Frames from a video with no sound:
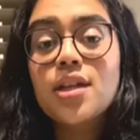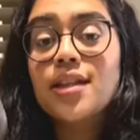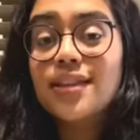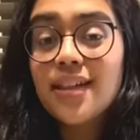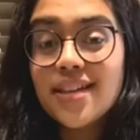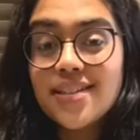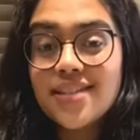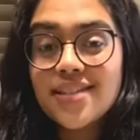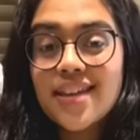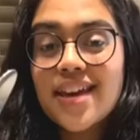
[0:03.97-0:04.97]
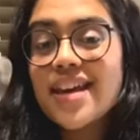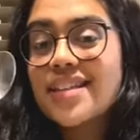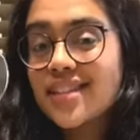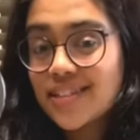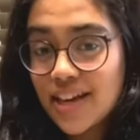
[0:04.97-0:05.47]
This is
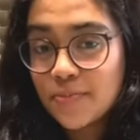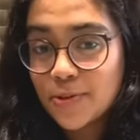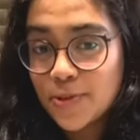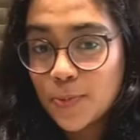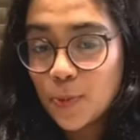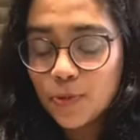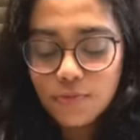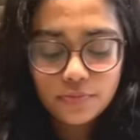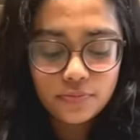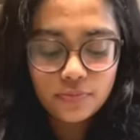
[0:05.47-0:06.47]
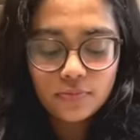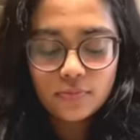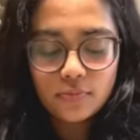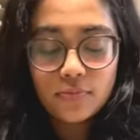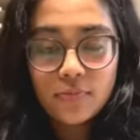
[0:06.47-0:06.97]
a tablespoon,
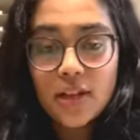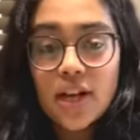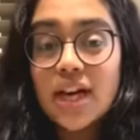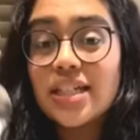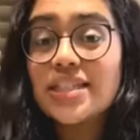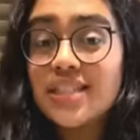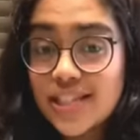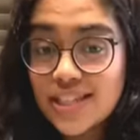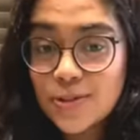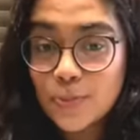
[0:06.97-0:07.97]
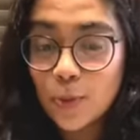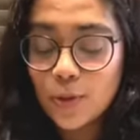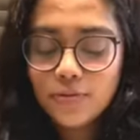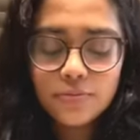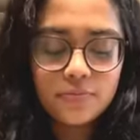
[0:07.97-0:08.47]
a
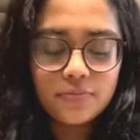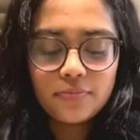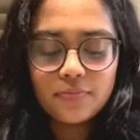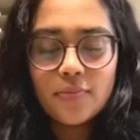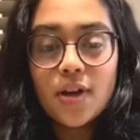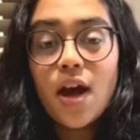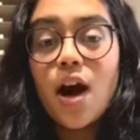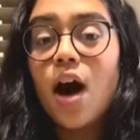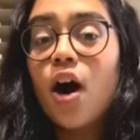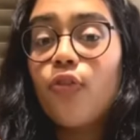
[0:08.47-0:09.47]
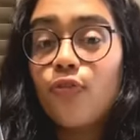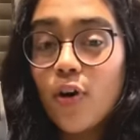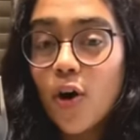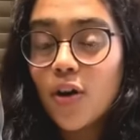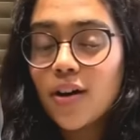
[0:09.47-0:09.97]
teaspoon, a
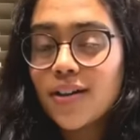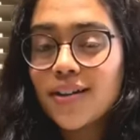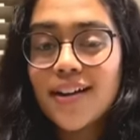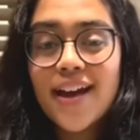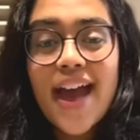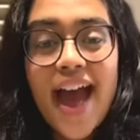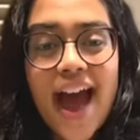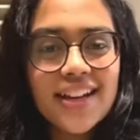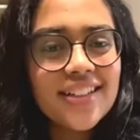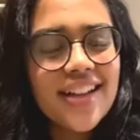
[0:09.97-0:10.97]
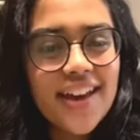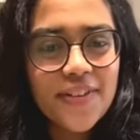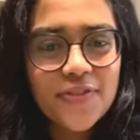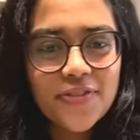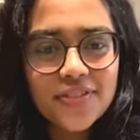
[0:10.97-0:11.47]
fork and a
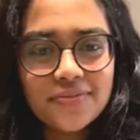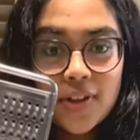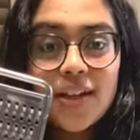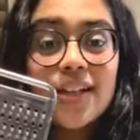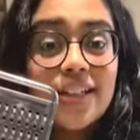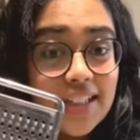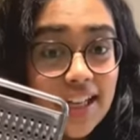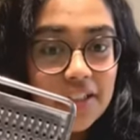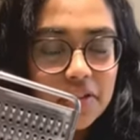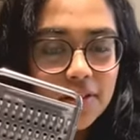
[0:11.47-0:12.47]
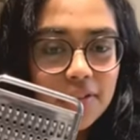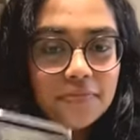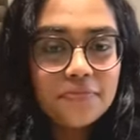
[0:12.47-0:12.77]
knife, grater,